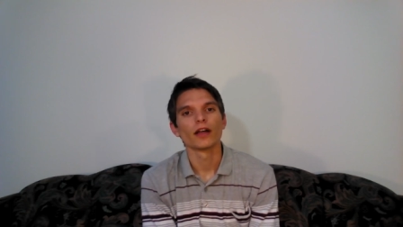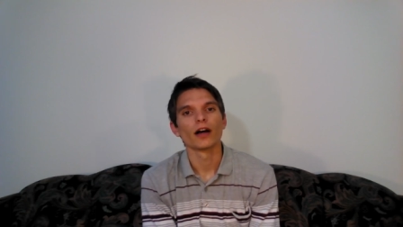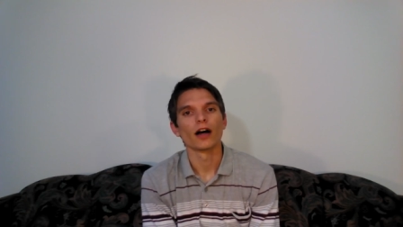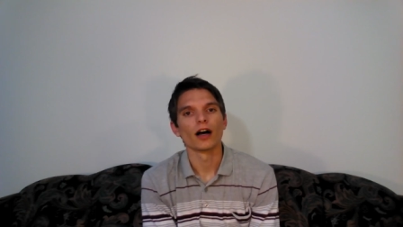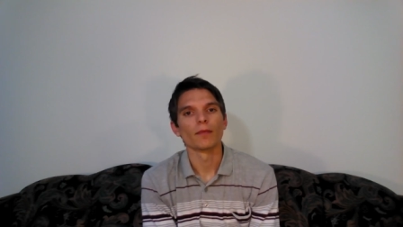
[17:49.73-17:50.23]

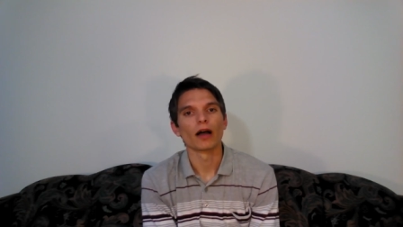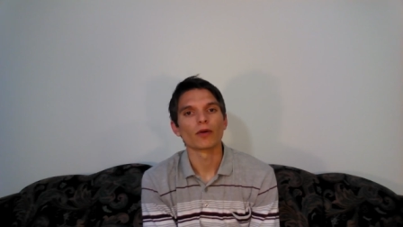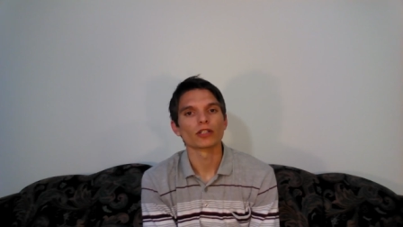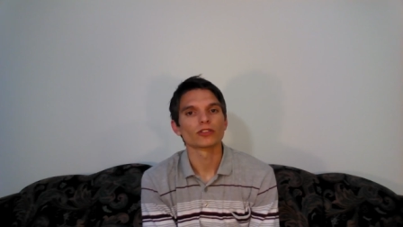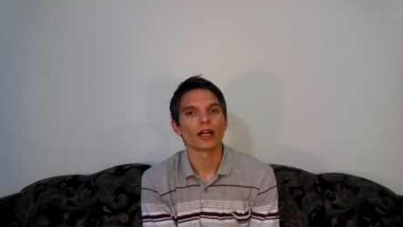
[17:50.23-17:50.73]
Um, I
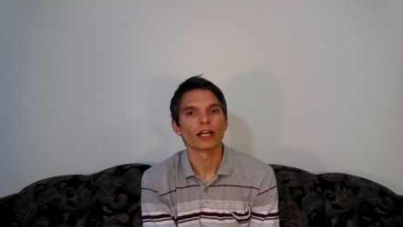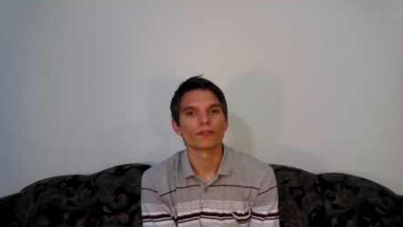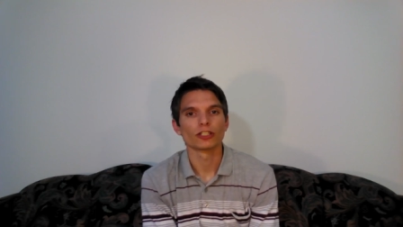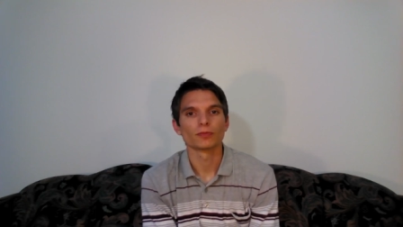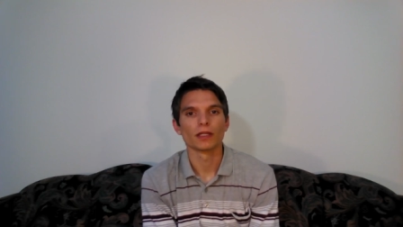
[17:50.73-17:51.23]
want to try and
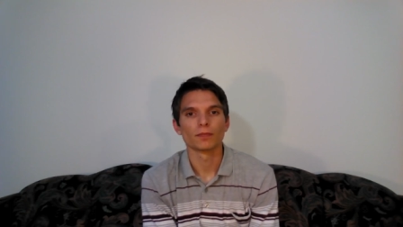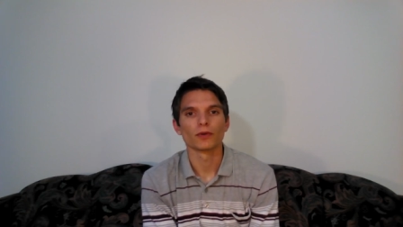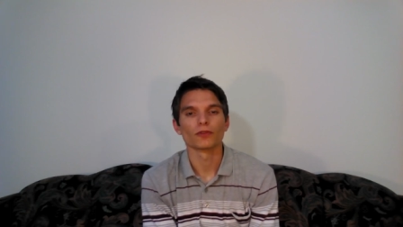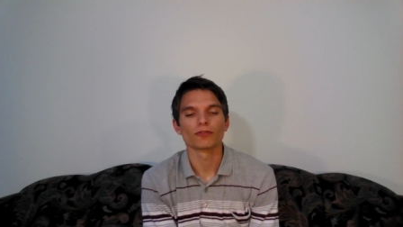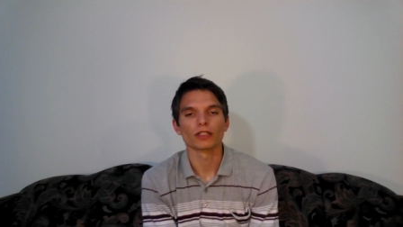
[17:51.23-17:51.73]
reach
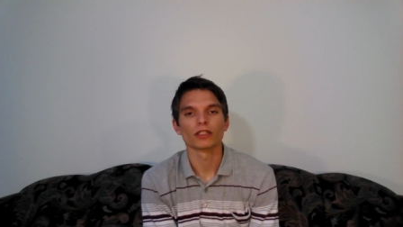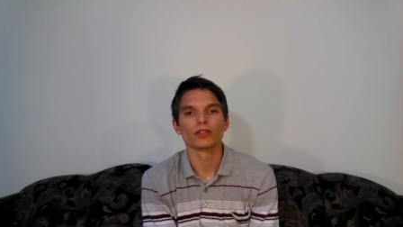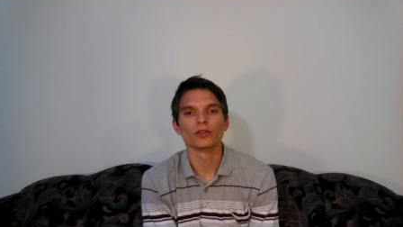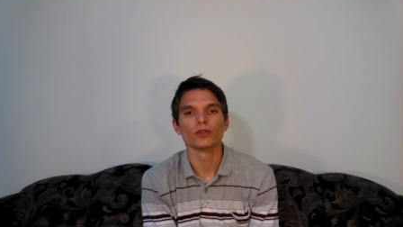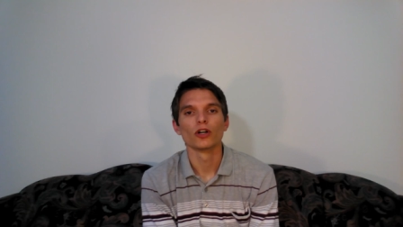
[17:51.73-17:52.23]
people really
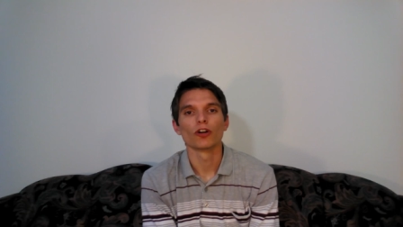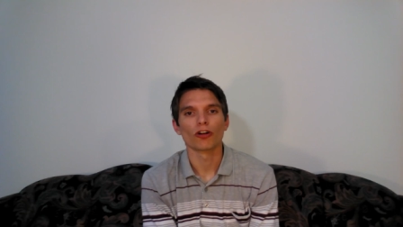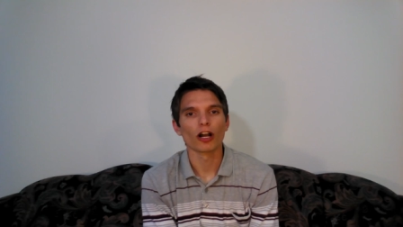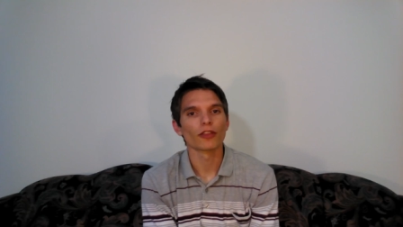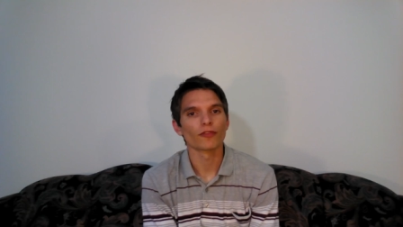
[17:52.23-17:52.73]
who
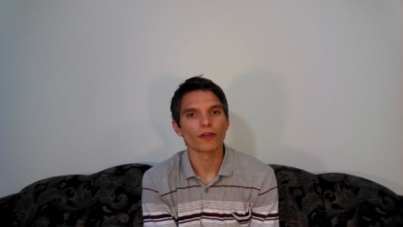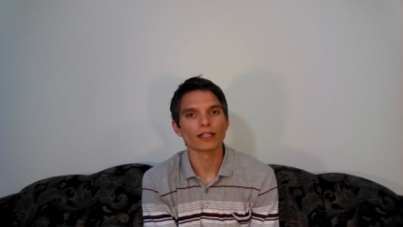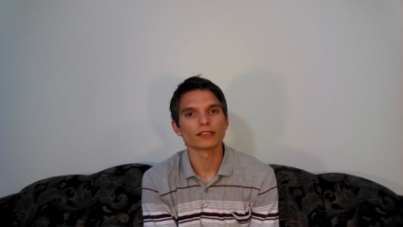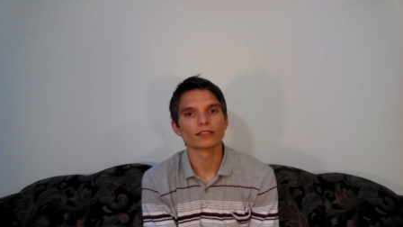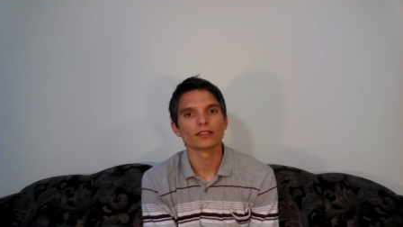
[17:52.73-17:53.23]
are on the
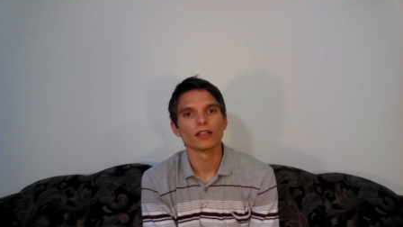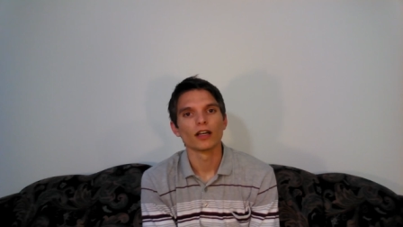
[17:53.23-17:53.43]
fence.